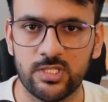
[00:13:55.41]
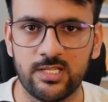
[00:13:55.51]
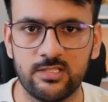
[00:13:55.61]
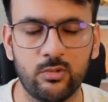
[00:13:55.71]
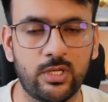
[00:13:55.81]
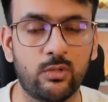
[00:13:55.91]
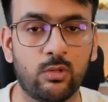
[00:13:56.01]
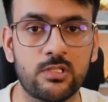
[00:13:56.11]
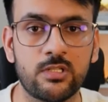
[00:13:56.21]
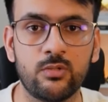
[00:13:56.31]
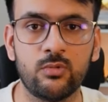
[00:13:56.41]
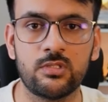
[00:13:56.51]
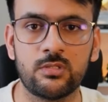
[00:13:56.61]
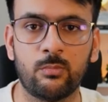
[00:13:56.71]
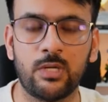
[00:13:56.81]
is you can also use
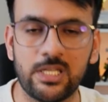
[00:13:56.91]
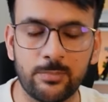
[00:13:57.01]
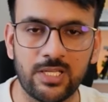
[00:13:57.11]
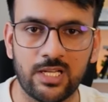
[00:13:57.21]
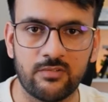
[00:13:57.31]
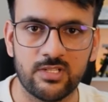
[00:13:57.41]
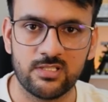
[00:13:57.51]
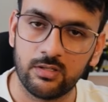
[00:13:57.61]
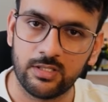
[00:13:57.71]
multiple languages